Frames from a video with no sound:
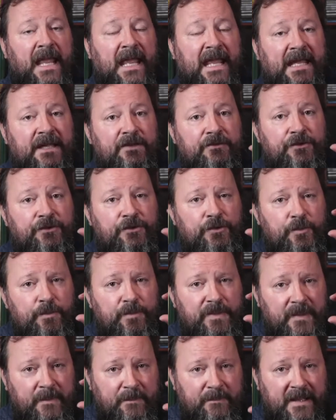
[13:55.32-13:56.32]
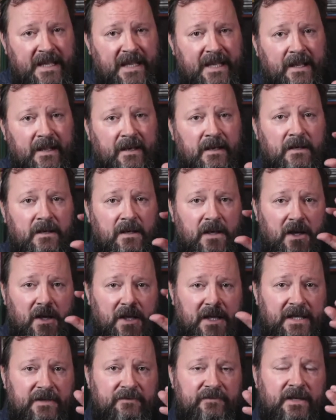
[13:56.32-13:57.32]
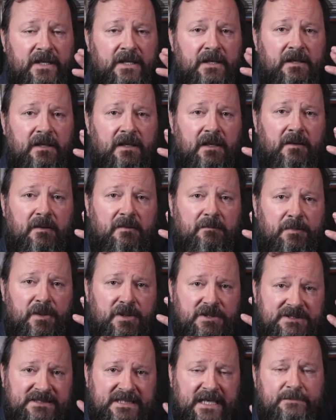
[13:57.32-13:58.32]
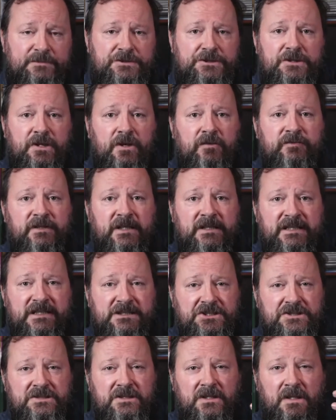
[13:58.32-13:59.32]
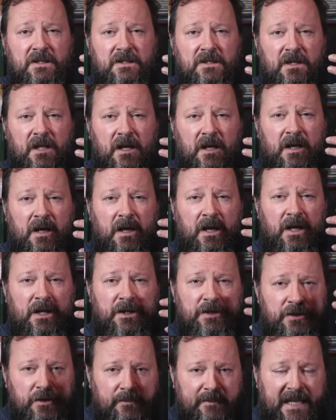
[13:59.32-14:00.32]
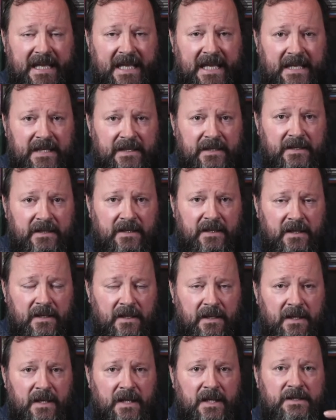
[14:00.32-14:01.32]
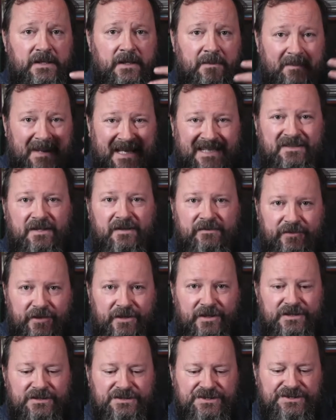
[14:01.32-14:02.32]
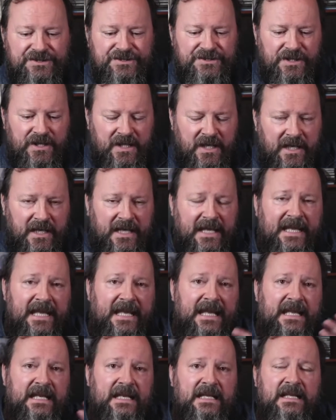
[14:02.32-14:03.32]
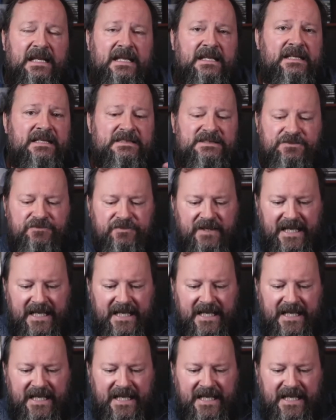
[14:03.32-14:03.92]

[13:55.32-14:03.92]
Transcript: and to prepare a given perception of the digital domain, the metaverse, in this